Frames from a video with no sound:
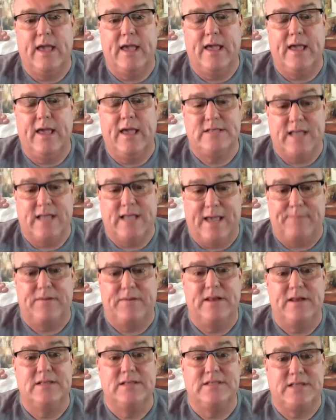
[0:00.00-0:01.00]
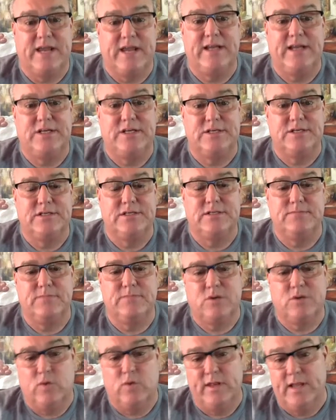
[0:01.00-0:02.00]
has happened in stages
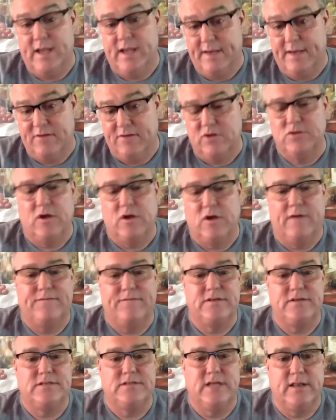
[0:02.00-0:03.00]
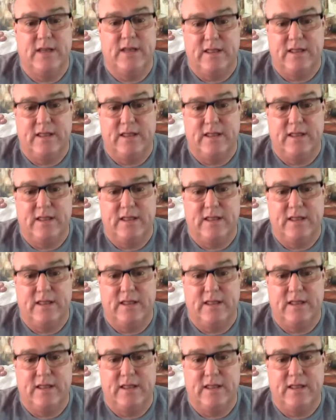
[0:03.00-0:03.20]
between the governor's office and,